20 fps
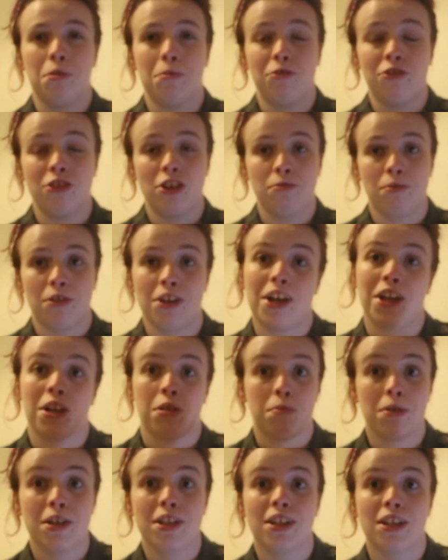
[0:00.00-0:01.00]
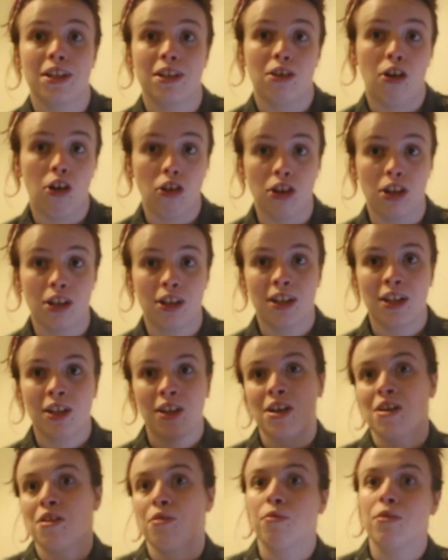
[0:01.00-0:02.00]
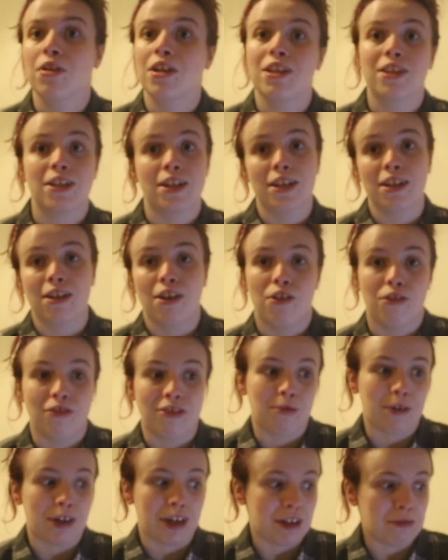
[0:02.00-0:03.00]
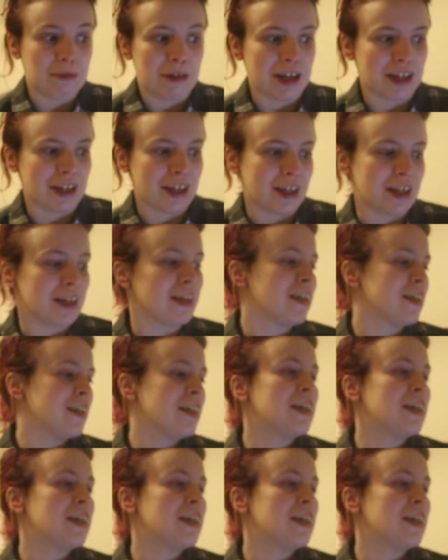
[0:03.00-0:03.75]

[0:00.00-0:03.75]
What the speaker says: judgment and opinion on what I think of the weighted blanket.